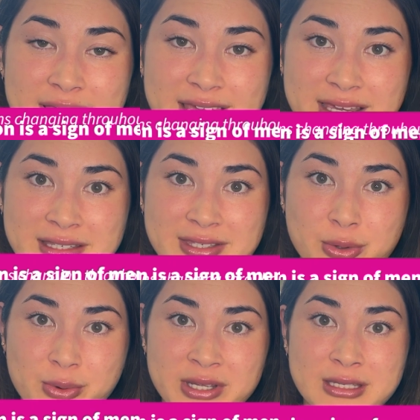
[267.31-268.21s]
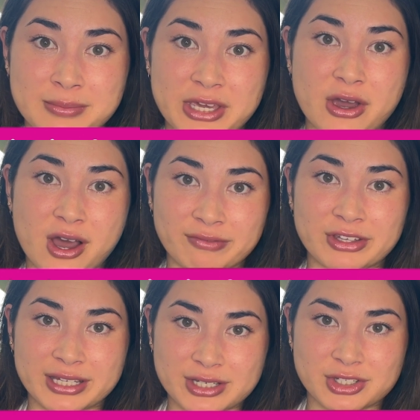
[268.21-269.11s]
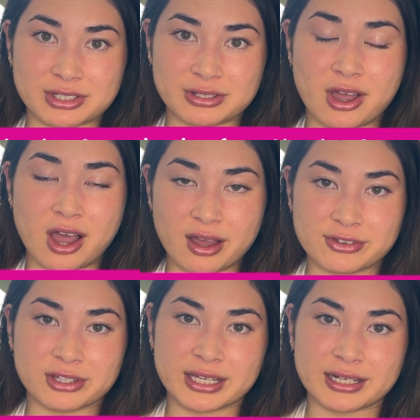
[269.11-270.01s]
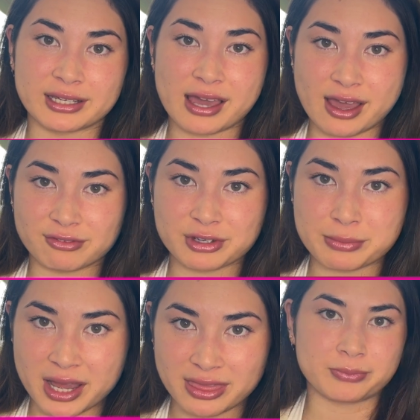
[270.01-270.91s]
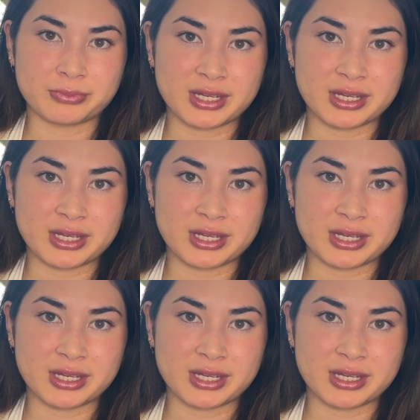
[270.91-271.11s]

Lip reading: is going to be ovulation, ovulating every month.